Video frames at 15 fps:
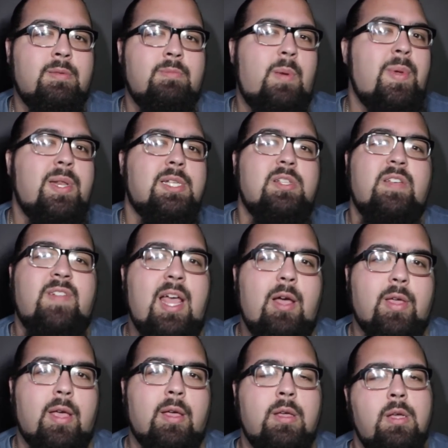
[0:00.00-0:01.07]
My penis isn't even
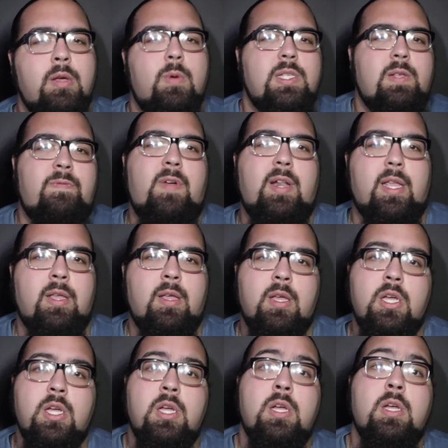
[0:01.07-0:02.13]
out yet. What's so funny?
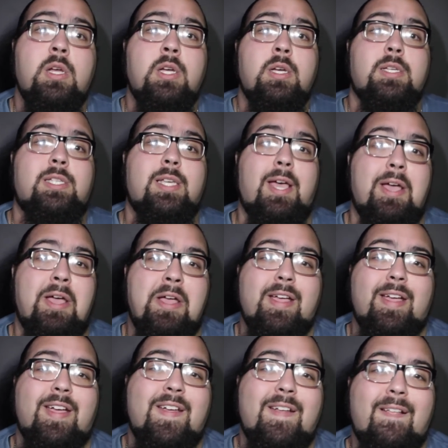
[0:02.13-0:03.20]
She
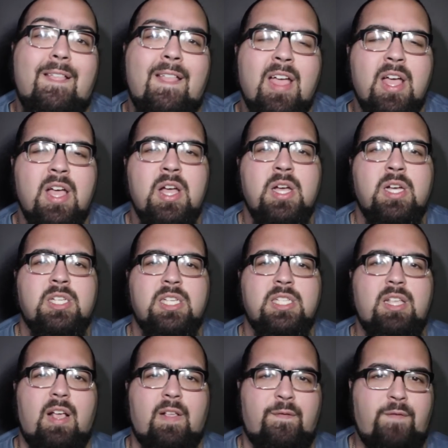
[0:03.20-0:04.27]

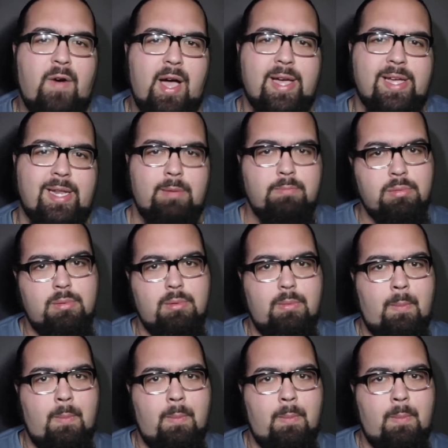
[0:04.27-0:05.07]
starts farting like,